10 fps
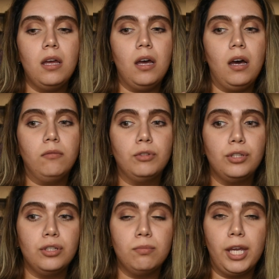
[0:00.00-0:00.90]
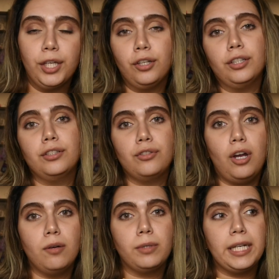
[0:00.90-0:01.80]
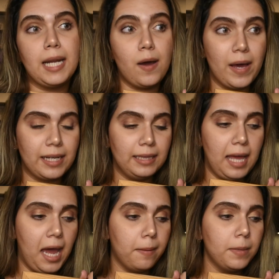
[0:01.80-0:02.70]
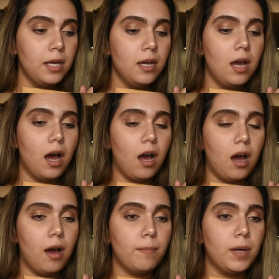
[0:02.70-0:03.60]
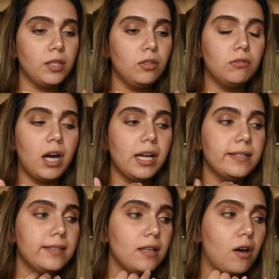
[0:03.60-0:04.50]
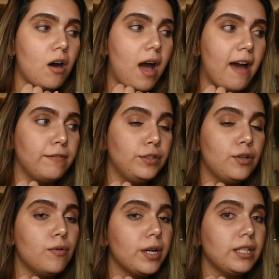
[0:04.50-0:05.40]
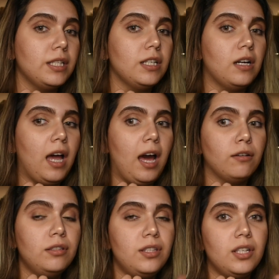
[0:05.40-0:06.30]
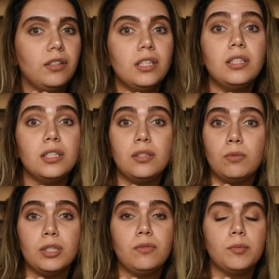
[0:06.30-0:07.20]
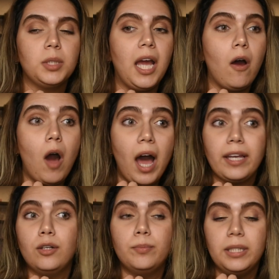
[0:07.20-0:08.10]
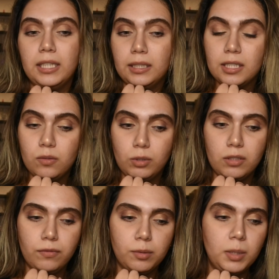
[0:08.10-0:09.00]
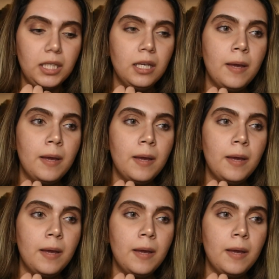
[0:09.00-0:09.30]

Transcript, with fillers: um, which is my current job right now at a lab, um, you guys have no idea how serious this was for me, how eye-opening this was for me.